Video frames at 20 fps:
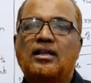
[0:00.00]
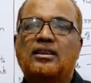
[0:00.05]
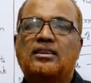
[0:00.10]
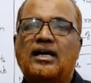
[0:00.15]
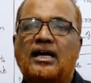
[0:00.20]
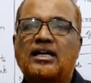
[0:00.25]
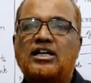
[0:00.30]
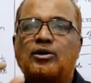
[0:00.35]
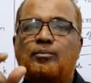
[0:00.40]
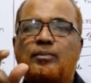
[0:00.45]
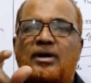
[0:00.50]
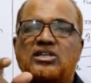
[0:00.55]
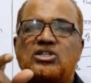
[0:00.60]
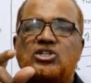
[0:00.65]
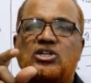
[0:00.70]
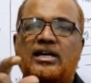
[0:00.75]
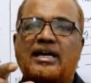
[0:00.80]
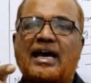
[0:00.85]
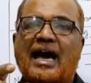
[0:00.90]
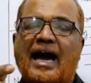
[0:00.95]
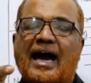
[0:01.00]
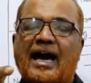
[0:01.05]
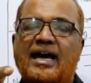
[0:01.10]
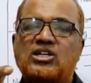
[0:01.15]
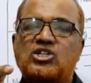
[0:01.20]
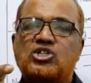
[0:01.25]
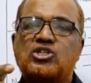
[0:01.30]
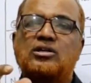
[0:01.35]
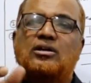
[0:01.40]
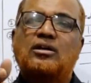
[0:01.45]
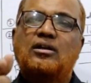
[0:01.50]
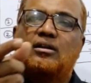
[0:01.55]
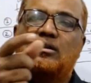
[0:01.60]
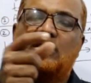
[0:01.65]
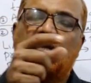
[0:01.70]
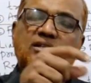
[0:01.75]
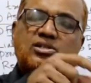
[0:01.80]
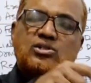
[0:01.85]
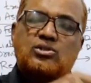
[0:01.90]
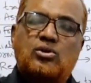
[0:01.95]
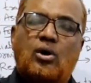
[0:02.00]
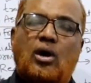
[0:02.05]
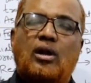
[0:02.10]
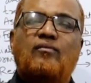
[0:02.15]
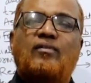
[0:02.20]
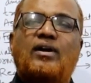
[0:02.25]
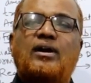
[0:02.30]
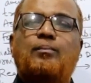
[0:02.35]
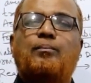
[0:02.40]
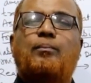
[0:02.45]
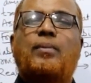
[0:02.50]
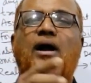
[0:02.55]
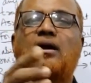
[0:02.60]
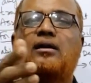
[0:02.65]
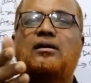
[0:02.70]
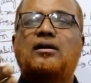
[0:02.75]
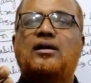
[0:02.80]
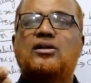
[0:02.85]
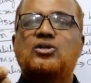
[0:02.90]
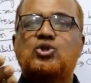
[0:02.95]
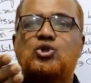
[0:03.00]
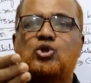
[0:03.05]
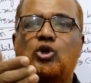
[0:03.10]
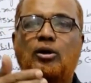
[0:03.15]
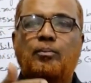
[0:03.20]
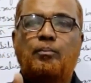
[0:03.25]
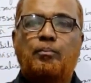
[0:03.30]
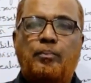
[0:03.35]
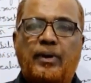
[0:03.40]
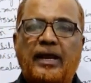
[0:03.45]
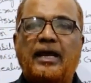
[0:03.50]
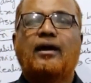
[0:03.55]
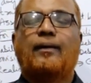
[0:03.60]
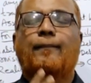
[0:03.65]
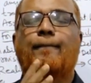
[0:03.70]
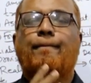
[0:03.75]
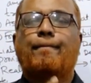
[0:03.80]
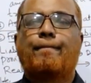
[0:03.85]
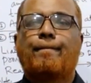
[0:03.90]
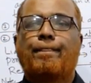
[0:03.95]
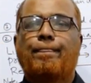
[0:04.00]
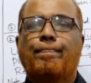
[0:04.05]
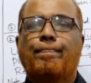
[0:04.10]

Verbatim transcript: that much cash the solvent partners should bring.